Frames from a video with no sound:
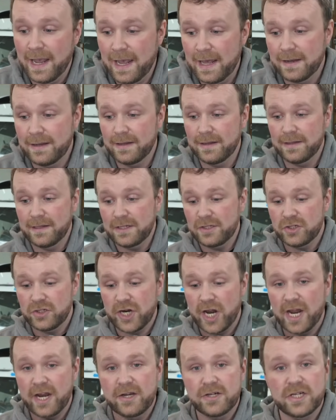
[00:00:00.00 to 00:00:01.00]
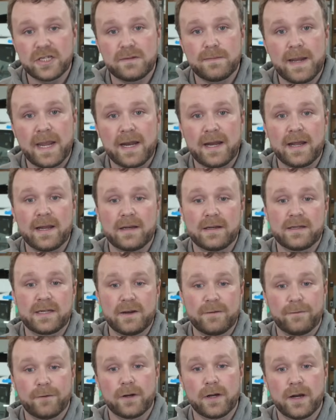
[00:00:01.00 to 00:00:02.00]
And these changes made
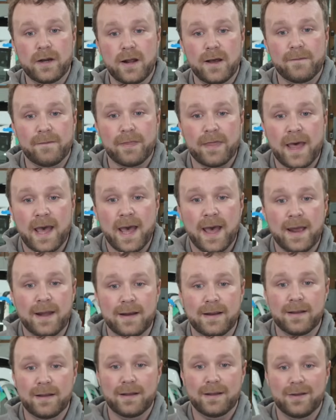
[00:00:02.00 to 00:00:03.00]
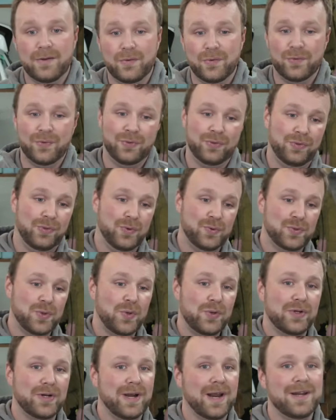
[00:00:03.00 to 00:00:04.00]
it different enough that
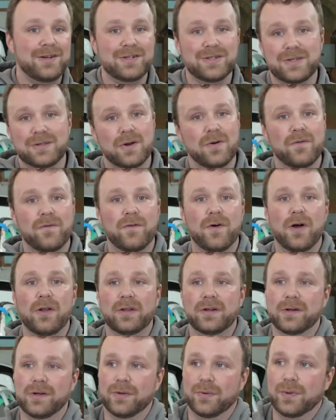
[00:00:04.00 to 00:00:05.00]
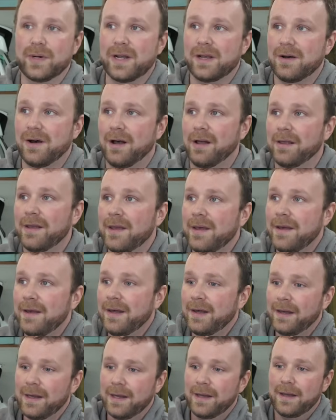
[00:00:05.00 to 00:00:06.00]
those older engines don't fall under the recall.
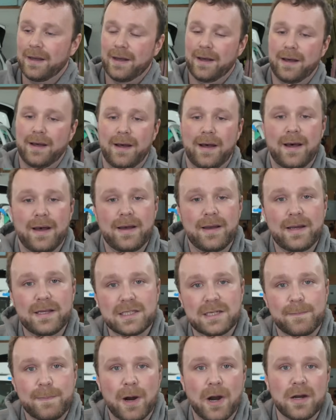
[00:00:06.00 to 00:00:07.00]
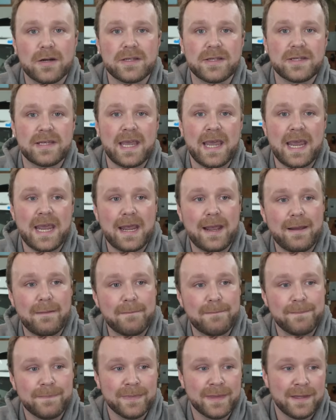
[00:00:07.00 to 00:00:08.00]
It's a parts
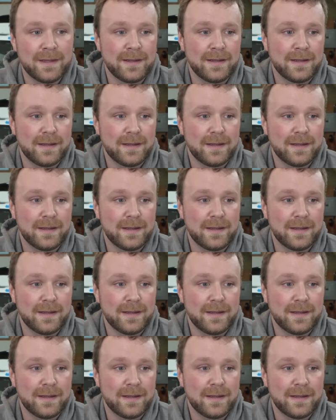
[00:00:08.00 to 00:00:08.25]
game.